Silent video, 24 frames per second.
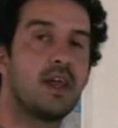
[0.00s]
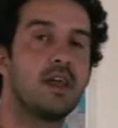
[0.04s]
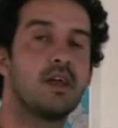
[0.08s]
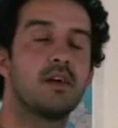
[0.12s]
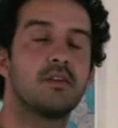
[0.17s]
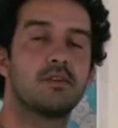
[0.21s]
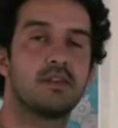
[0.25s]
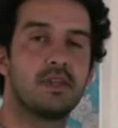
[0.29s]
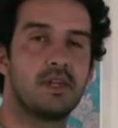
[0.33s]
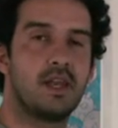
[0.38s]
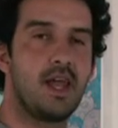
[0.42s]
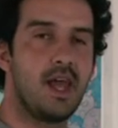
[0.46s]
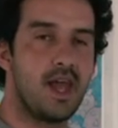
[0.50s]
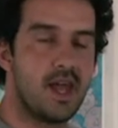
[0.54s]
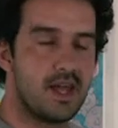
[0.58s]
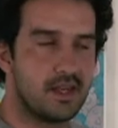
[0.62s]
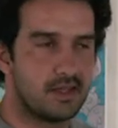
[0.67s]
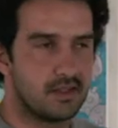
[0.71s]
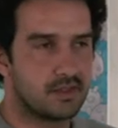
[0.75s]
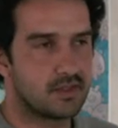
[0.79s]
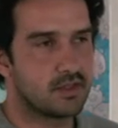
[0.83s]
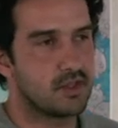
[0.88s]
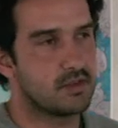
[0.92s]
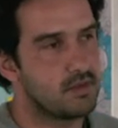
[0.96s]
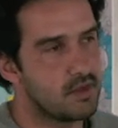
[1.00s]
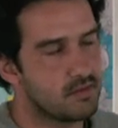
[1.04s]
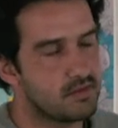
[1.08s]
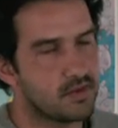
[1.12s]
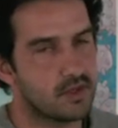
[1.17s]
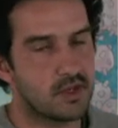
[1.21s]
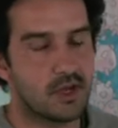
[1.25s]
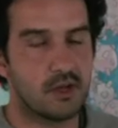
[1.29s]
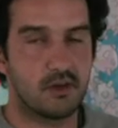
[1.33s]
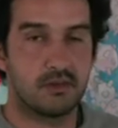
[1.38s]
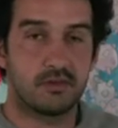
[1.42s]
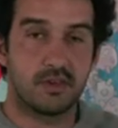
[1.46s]
lay of the land. So if you
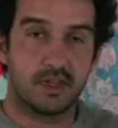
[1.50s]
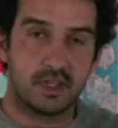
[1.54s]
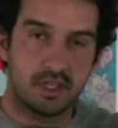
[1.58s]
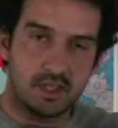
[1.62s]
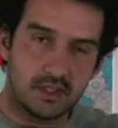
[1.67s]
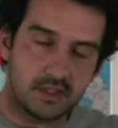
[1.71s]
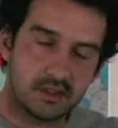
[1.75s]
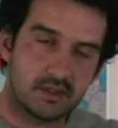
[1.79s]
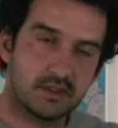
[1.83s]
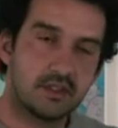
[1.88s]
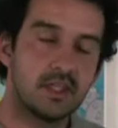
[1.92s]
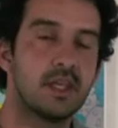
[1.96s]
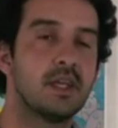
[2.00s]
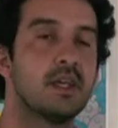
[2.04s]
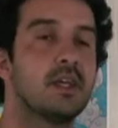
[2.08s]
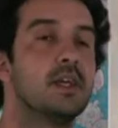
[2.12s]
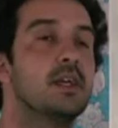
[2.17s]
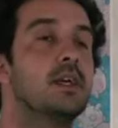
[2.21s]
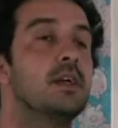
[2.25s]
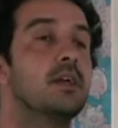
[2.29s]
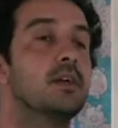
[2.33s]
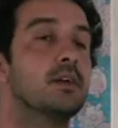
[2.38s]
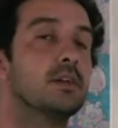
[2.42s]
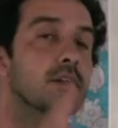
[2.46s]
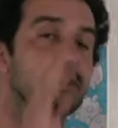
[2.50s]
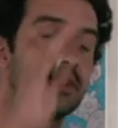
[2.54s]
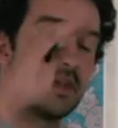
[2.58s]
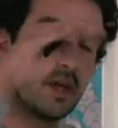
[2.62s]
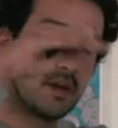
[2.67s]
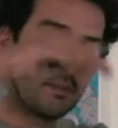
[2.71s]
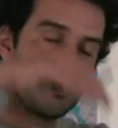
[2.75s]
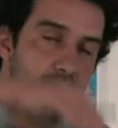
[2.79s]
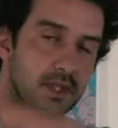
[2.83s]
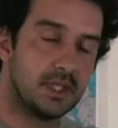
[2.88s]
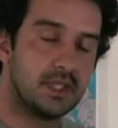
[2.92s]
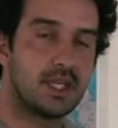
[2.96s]
ever go over a hill, it goes
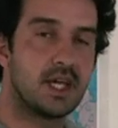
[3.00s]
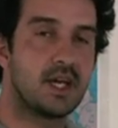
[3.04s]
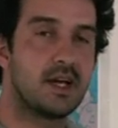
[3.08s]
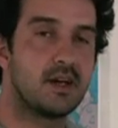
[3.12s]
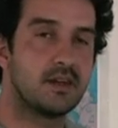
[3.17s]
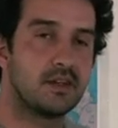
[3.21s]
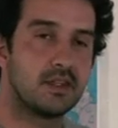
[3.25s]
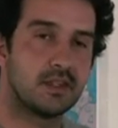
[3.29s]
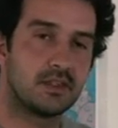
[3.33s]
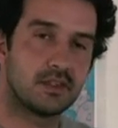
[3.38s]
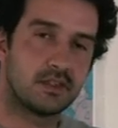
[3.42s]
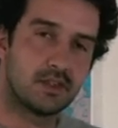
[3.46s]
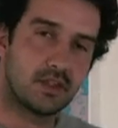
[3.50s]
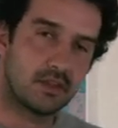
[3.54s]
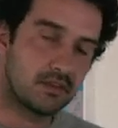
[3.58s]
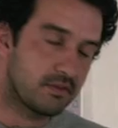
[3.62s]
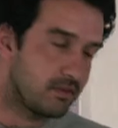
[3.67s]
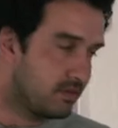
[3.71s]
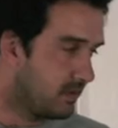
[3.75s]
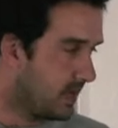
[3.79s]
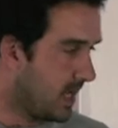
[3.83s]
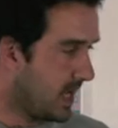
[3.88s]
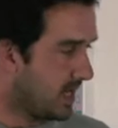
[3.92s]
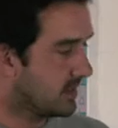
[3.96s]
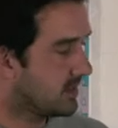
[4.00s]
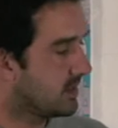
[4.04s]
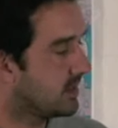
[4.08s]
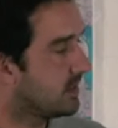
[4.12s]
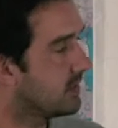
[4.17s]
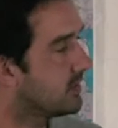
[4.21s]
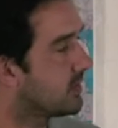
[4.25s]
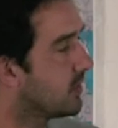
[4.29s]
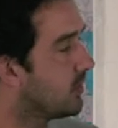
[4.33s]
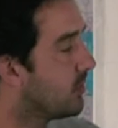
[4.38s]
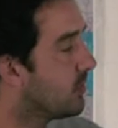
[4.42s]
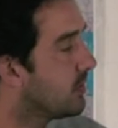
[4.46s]
up and down, it's not flat.
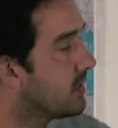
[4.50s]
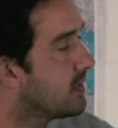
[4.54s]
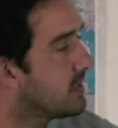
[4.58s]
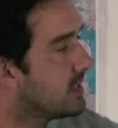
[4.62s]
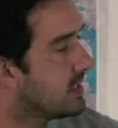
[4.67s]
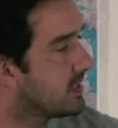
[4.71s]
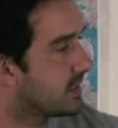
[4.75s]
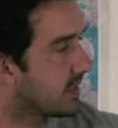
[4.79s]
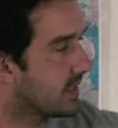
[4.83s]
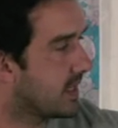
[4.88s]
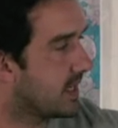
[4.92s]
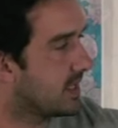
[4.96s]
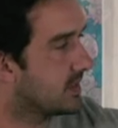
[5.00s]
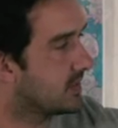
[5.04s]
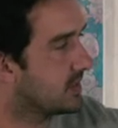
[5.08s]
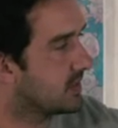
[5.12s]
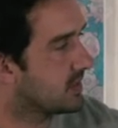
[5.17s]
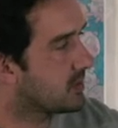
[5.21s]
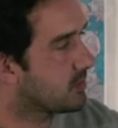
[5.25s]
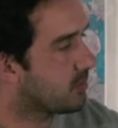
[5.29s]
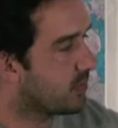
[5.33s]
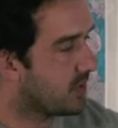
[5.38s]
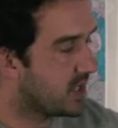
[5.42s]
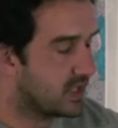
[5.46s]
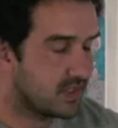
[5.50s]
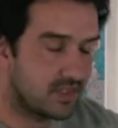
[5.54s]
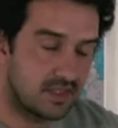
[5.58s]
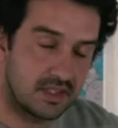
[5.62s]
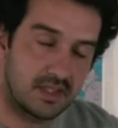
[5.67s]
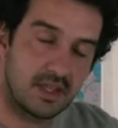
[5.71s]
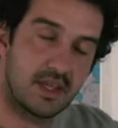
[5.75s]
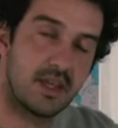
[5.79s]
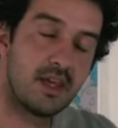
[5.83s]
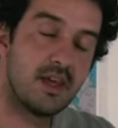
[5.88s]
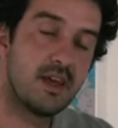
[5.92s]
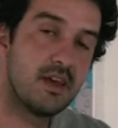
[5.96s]
So all of these lines
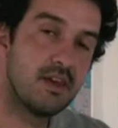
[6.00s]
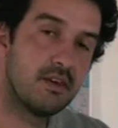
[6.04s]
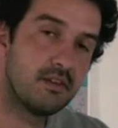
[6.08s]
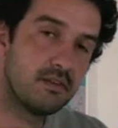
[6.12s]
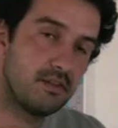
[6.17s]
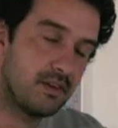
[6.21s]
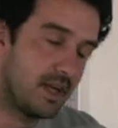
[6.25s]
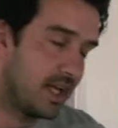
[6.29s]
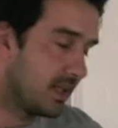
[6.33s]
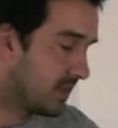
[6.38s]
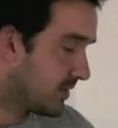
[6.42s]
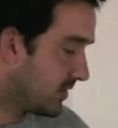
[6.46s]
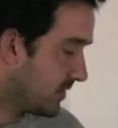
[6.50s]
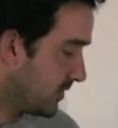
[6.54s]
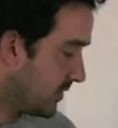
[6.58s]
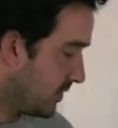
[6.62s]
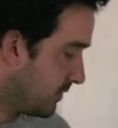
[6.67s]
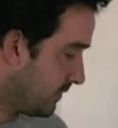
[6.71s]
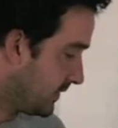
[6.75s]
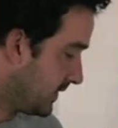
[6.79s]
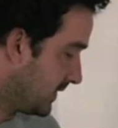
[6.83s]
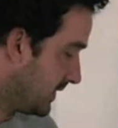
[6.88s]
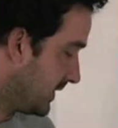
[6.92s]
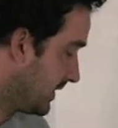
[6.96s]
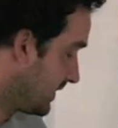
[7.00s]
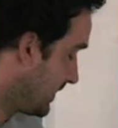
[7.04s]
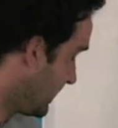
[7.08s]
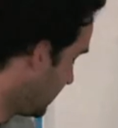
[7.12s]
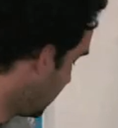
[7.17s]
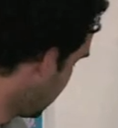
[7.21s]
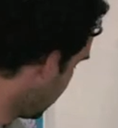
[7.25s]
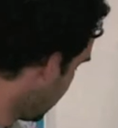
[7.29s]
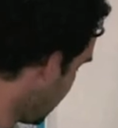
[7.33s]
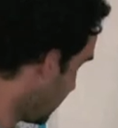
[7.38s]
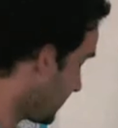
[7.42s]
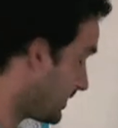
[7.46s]
expressing flat
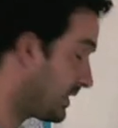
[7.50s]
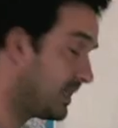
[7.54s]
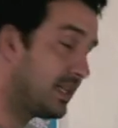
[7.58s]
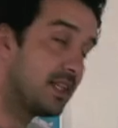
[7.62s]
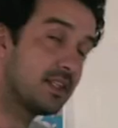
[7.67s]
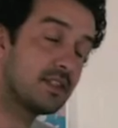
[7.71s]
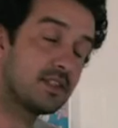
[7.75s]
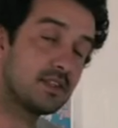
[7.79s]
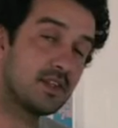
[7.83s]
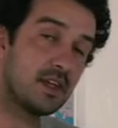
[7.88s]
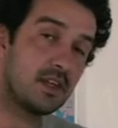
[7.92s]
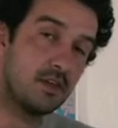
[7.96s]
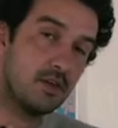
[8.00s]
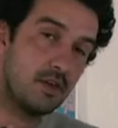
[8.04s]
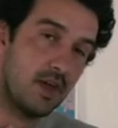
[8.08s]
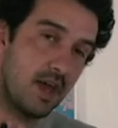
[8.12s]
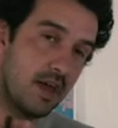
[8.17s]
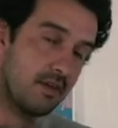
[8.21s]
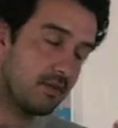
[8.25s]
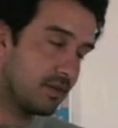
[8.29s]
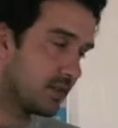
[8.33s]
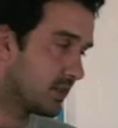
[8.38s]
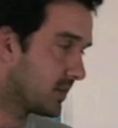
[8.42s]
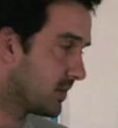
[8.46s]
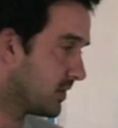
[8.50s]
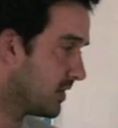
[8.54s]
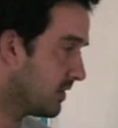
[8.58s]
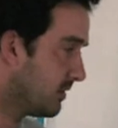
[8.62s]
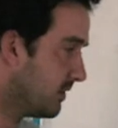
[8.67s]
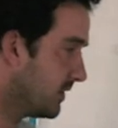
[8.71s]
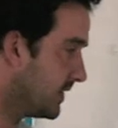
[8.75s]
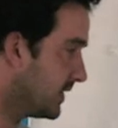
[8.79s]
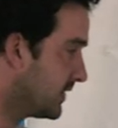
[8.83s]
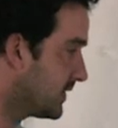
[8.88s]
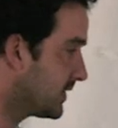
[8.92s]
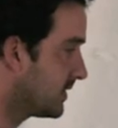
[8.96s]
surfaces. Okay, so let's say you have a
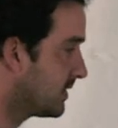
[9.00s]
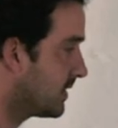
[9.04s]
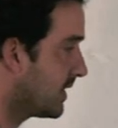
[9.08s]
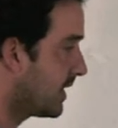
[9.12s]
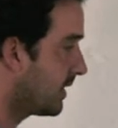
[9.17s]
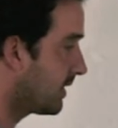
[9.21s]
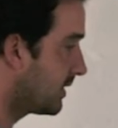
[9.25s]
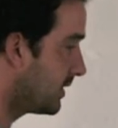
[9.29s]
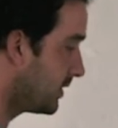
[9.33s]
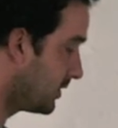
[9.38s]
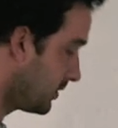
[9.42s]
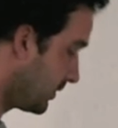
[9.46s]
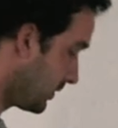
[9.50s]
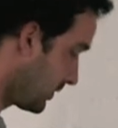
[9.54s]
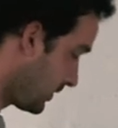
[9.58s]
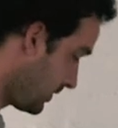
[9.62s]
surface, I'm going to